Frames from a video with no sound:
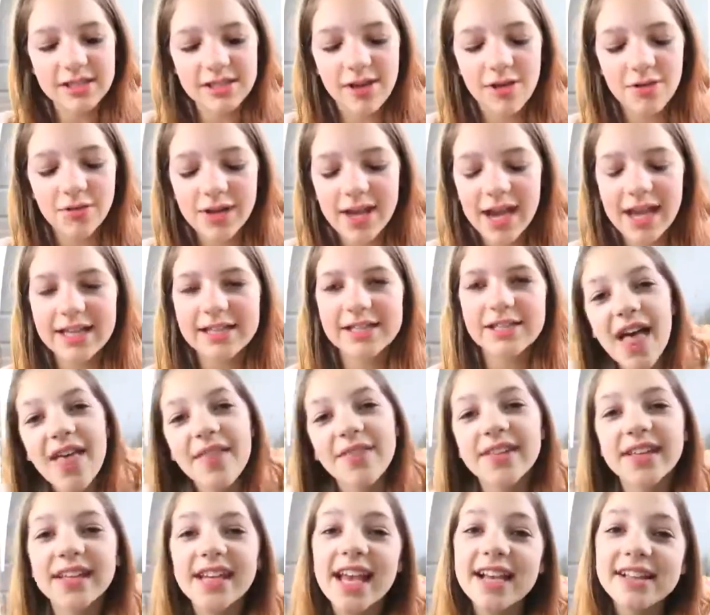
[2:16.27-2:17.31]
so nice.
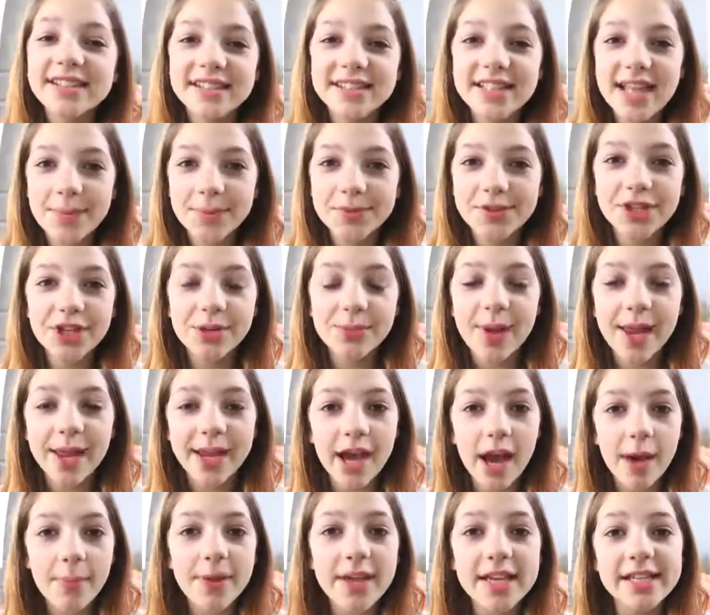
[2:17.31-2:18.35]
The next step to your
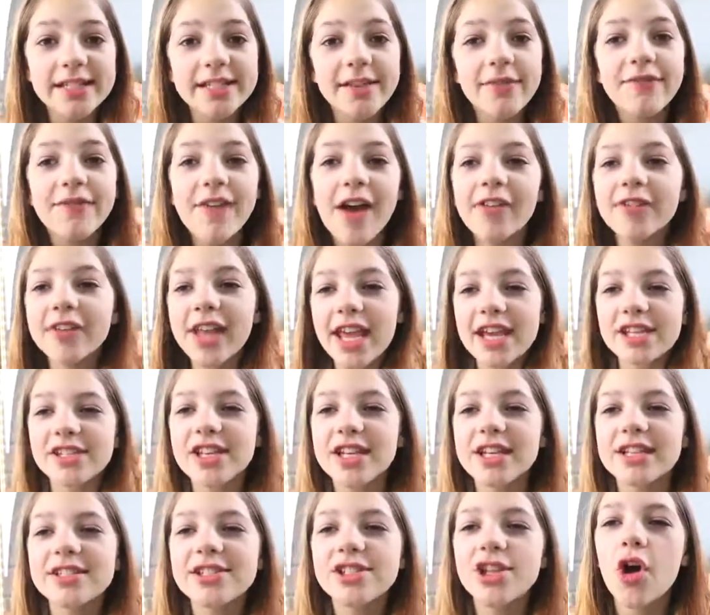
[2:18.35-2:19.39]
makeup is
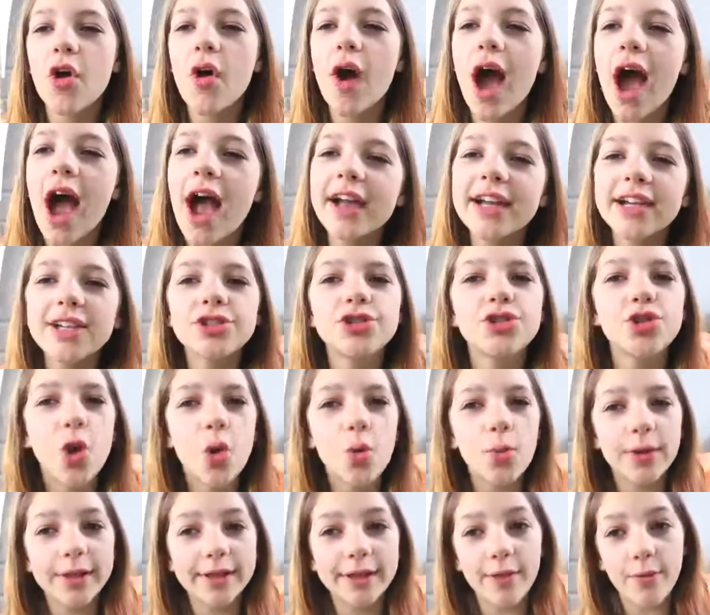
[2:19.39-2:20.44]
foundation. So I
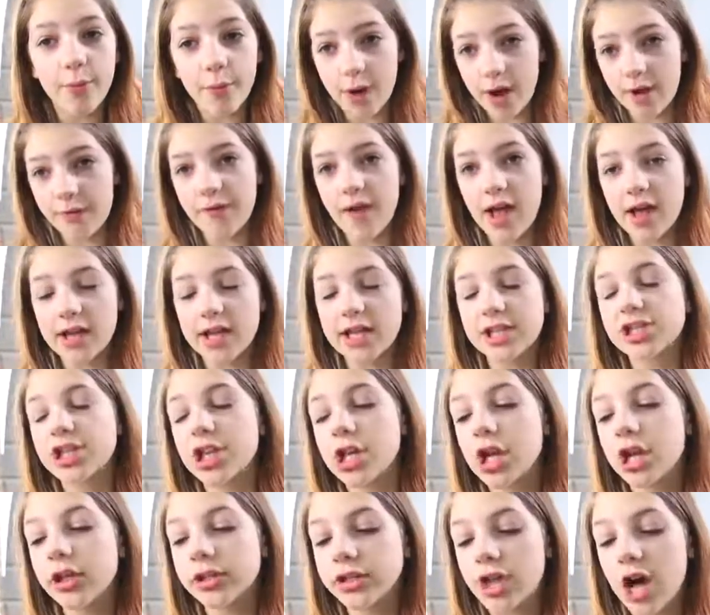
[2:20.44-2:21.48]
don't really wear
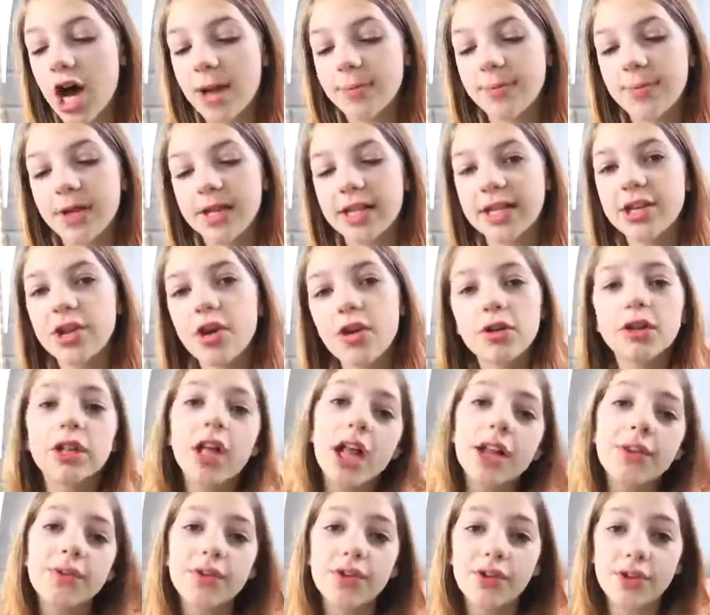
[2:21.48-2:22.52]
foundation a lot, but I know a
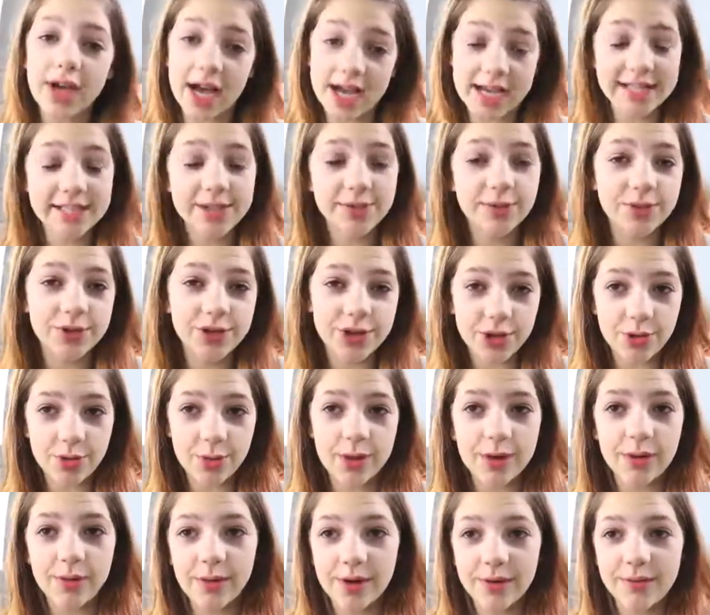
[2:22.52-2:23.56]
lot of you guys do
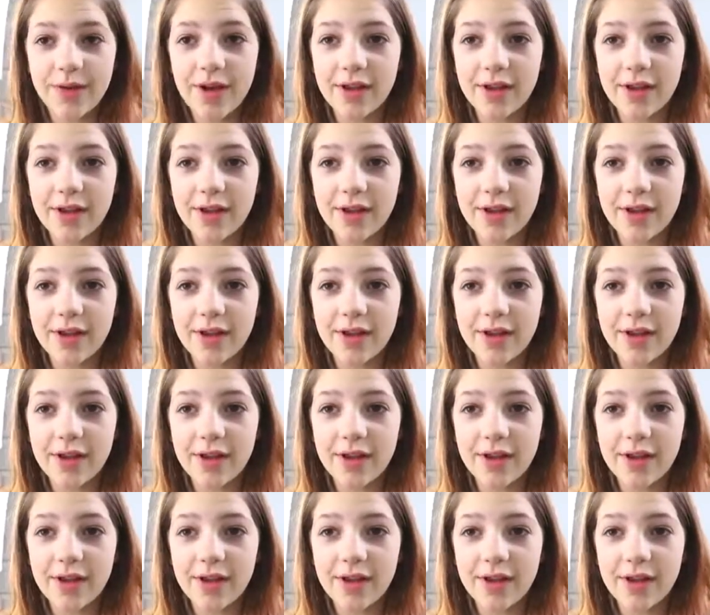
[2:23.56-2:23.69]
want to wear